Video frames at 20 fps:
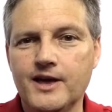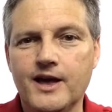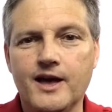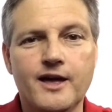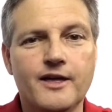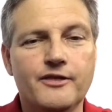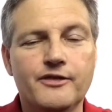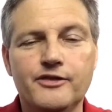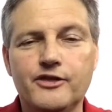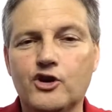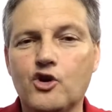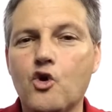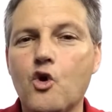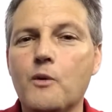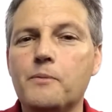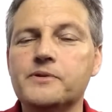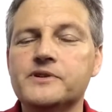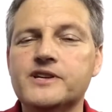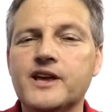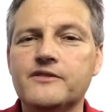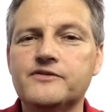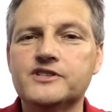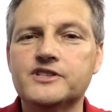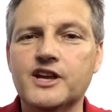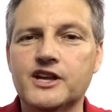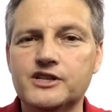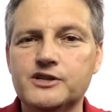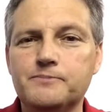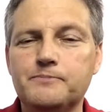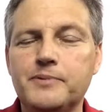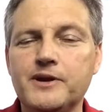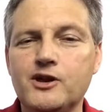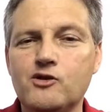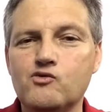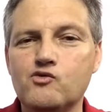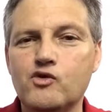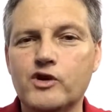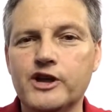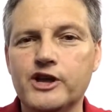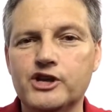The corporates have such big
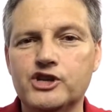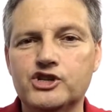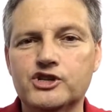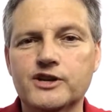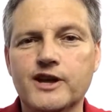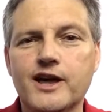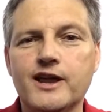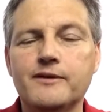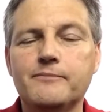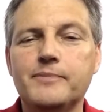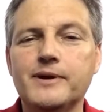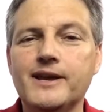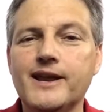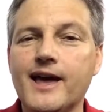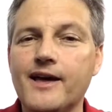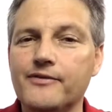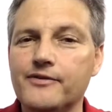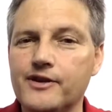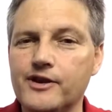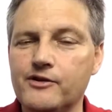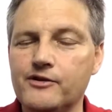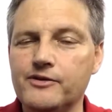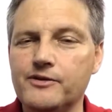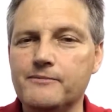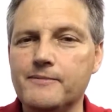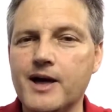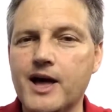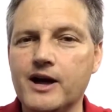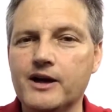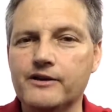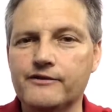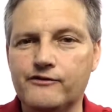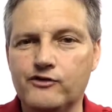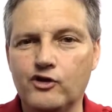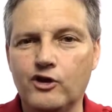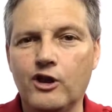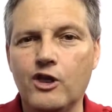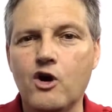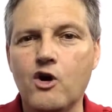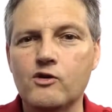reach and have been out there in the market for
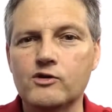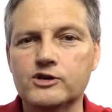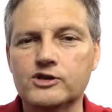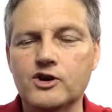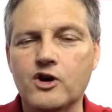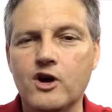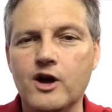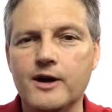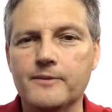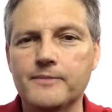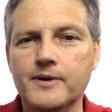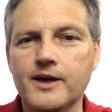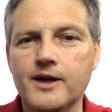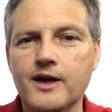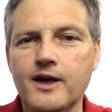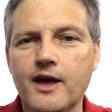a long time